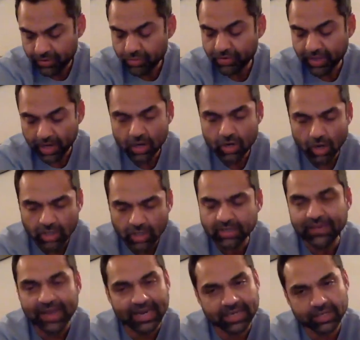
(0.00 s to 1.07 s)
there are lots of
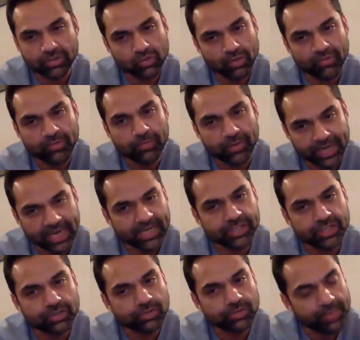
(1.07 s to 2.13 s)
actors who have the
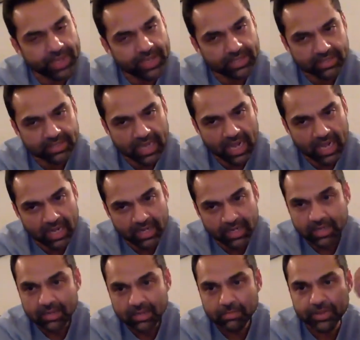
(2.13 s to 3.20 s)
potential to be a star,
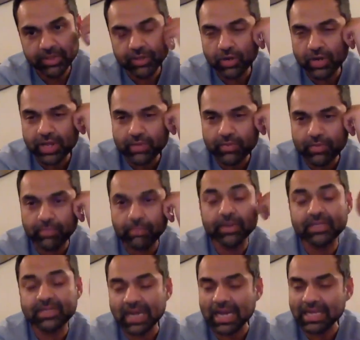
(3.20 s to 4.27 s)
but
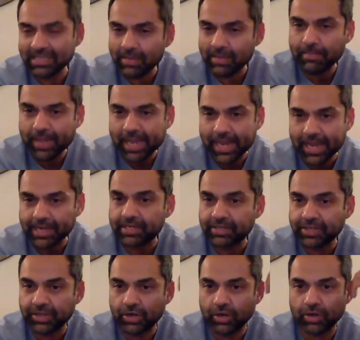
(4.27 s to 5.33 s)
stars are made.
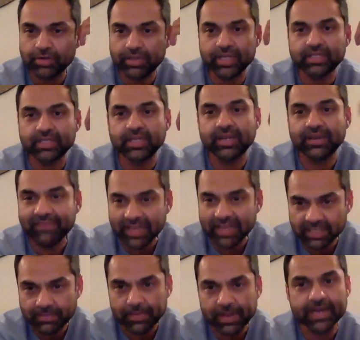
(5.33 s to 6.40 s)
It's an
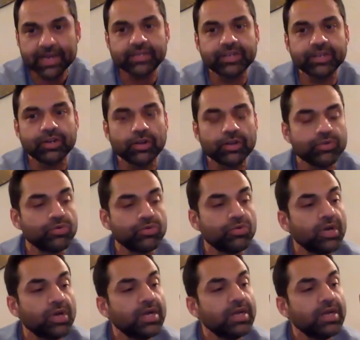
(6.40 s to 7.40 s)
investment. You